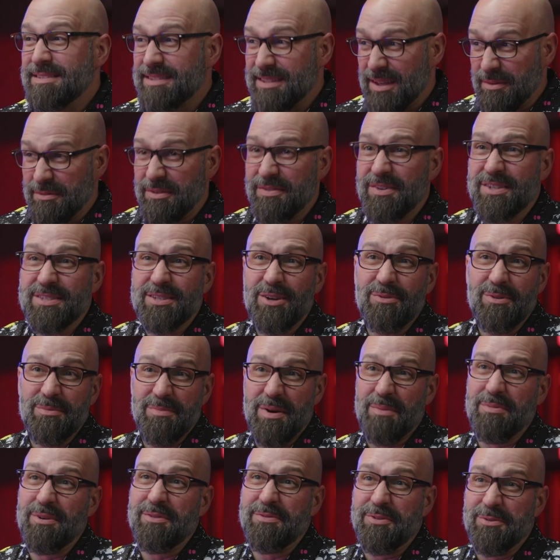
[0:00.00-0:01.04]
some of us are
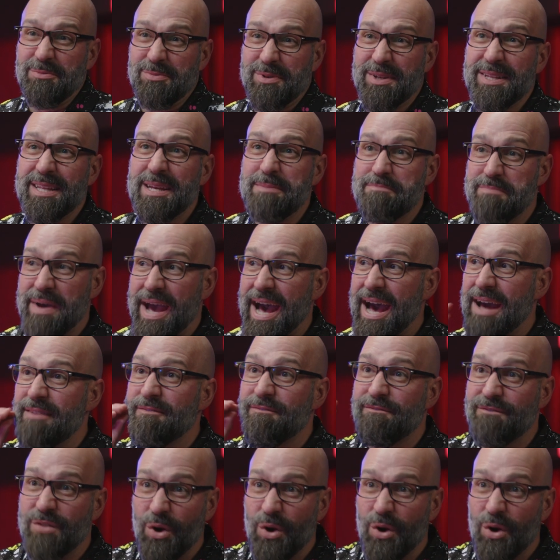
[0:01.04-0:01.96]
remembered for really bad